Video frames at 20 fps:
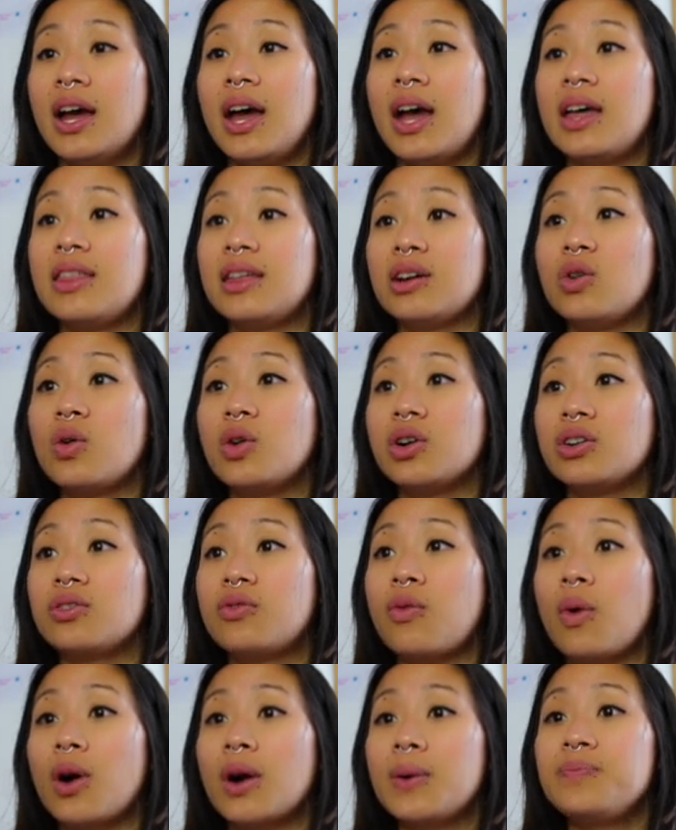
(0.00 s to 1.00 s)
and then quarter
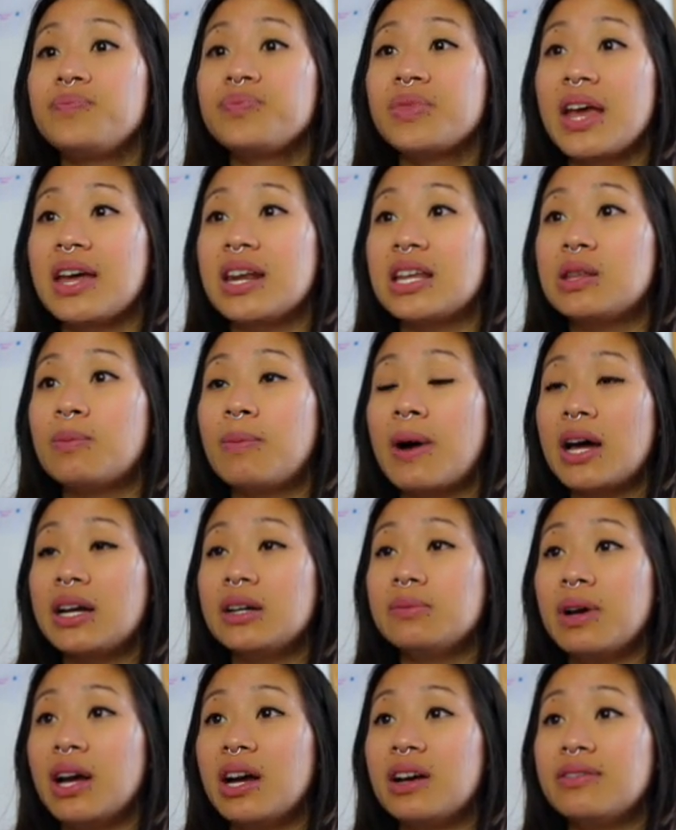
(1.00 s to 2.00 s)
4. And at the
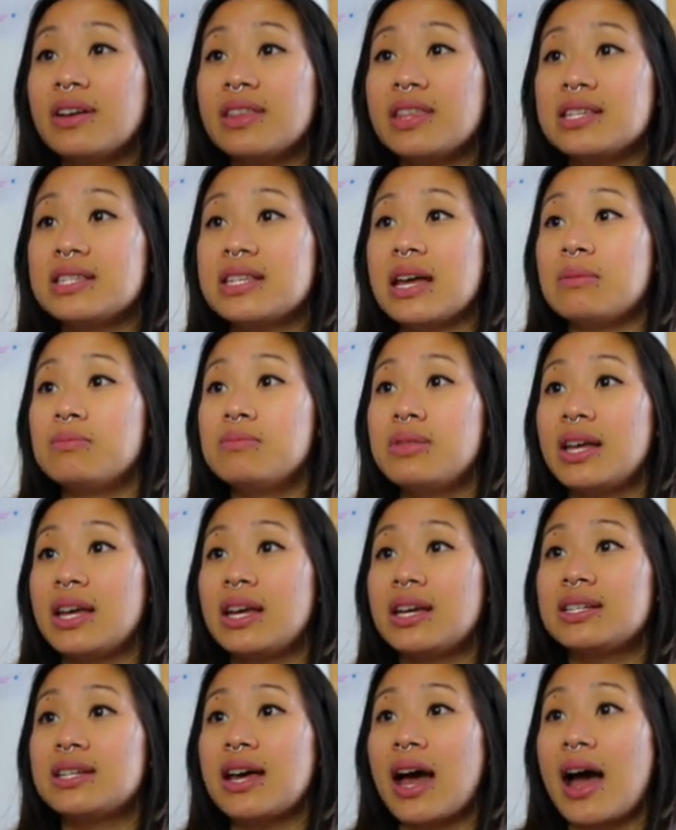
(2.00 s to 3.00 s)
bottom of this
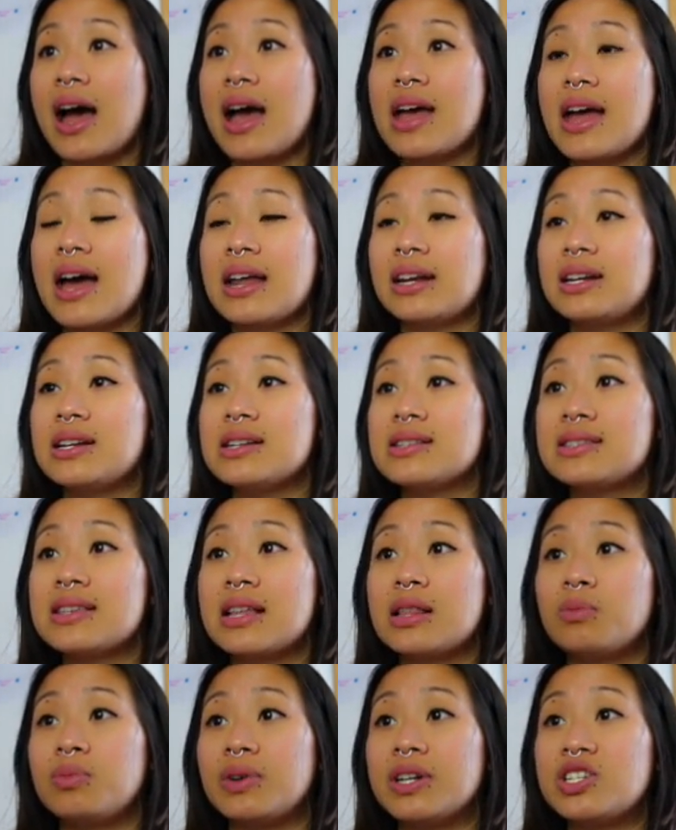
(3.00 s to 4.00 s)
template, I added in
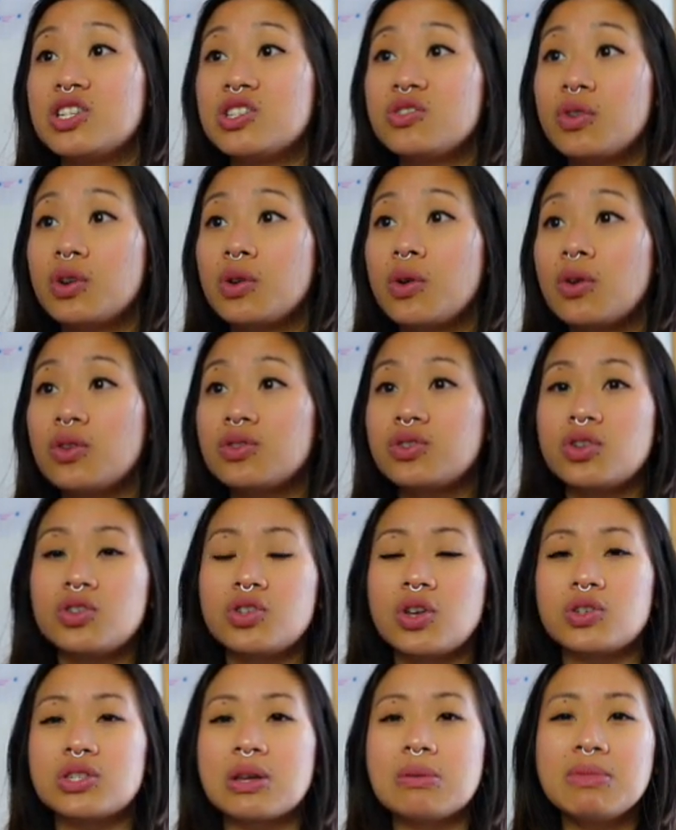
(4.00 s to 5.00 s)
celebrations for goals.
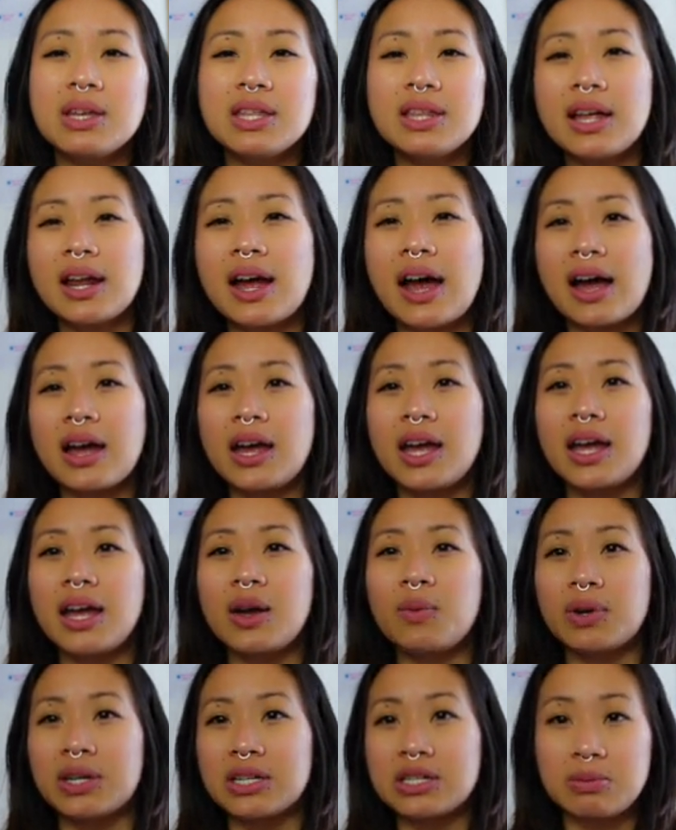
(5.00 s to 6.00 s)
So something that I
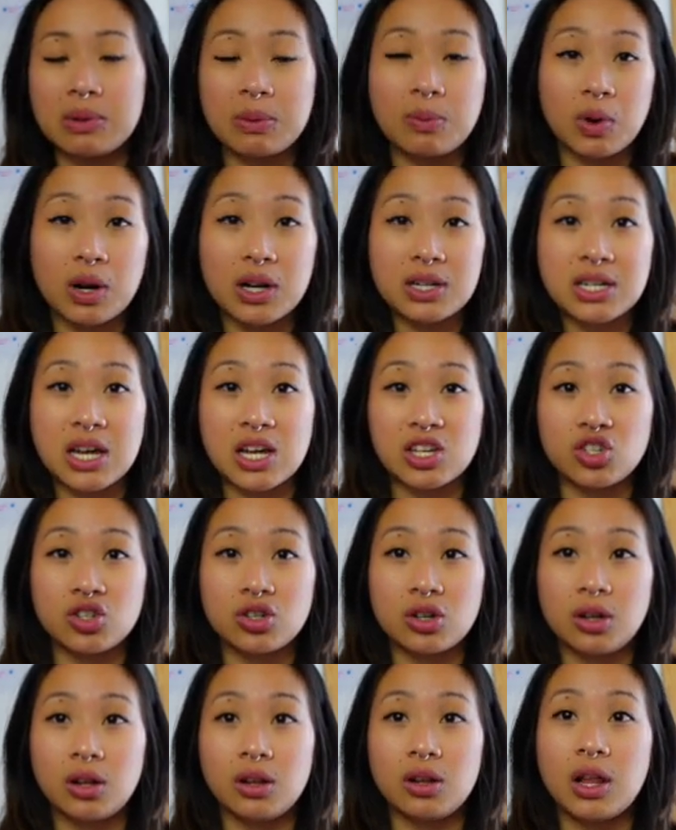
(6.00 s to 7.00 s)
wanted to be more
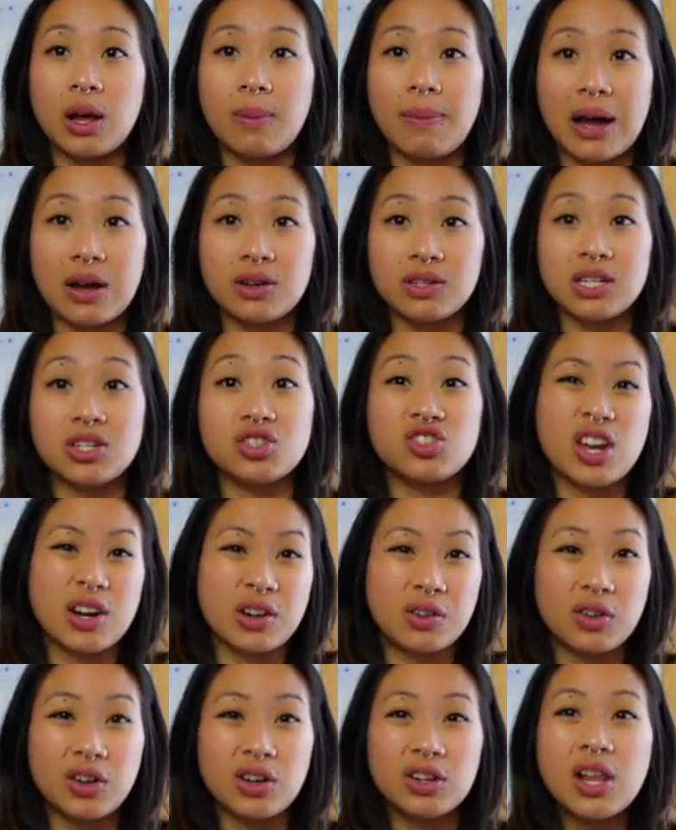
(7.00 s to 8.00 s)
intentional about in
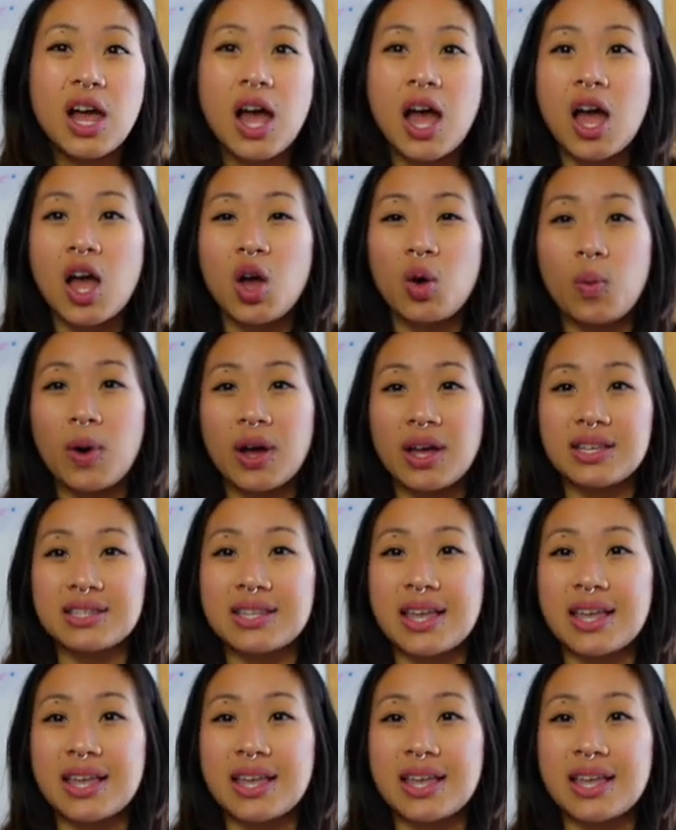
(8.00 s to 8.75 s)
general was